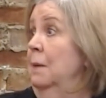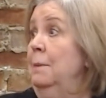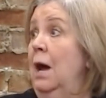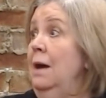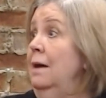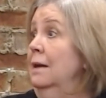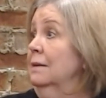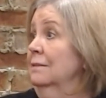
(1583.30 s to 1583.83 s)

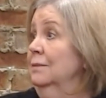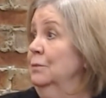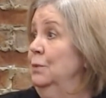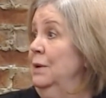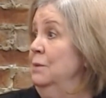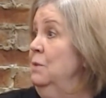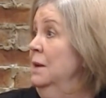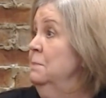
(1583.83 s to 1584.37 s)
come on,
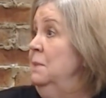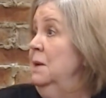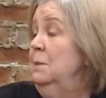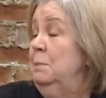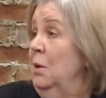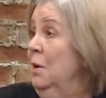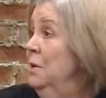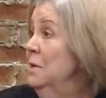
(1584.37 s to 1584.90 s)
we want to
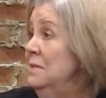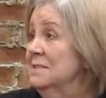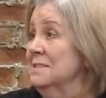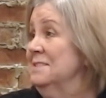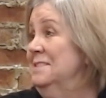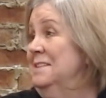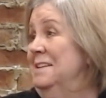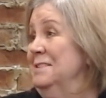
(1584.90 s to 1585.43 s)
be a part of
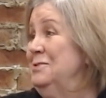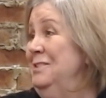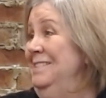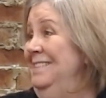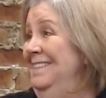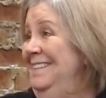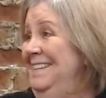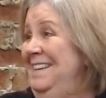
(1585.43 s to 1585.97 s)
the
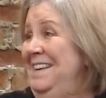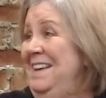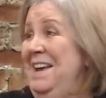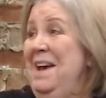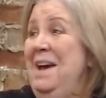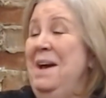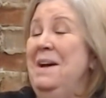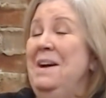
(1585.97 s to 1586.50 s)
discussion.
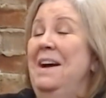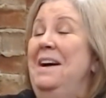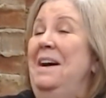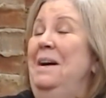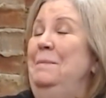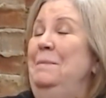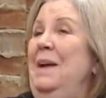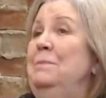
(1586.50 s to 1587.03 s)

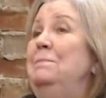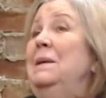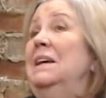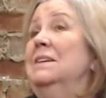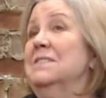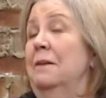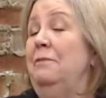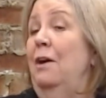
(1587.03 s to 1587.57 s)

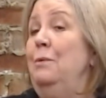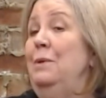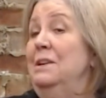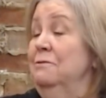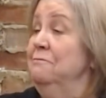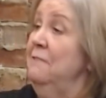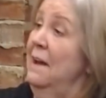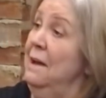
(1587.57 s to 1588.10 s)
Because I've
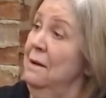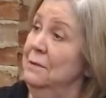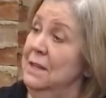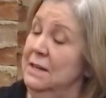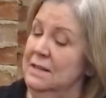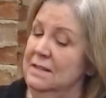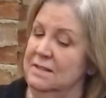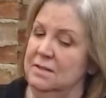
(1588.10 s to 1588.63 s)
always
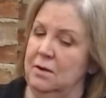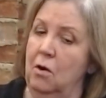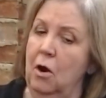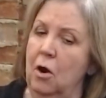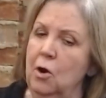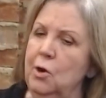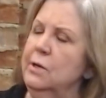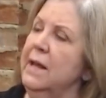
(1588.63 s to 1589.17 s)
found that it's
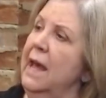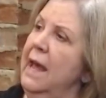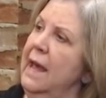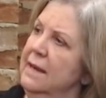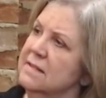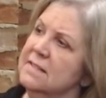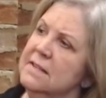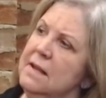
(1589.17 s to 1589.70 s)
harder to
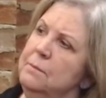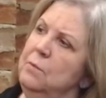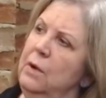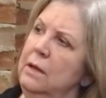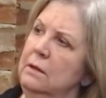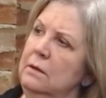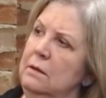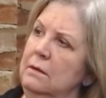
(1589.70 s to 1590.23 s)
hate
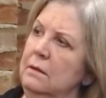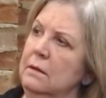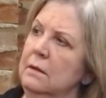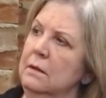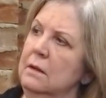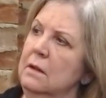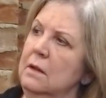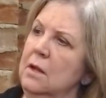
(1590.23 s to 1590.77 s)
someone
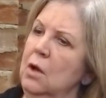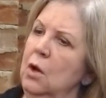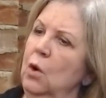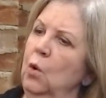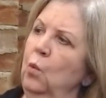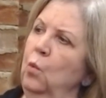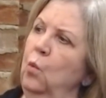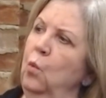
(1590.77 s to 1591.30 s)

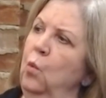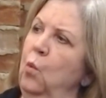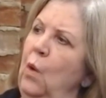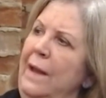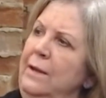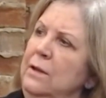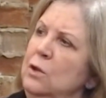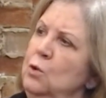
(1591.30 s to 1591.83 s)

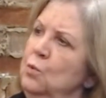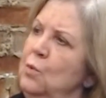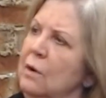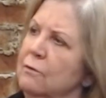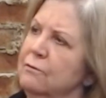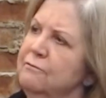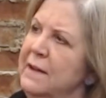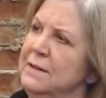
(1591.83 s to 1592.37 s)
when
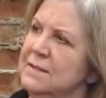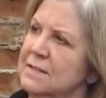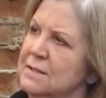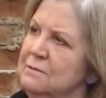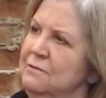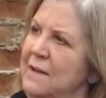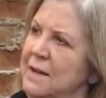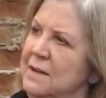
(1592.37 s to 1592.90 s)
you are
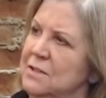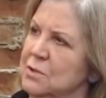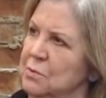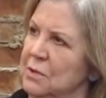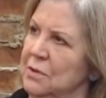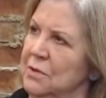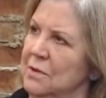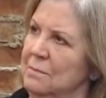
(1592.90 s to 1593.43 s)

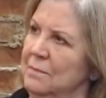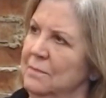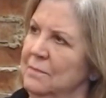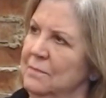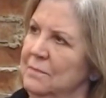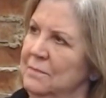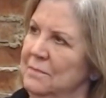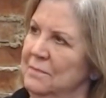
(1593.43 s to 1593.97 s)
face-to-face with
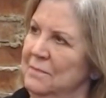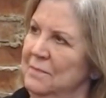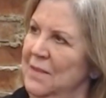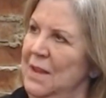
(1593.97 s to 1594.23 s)
them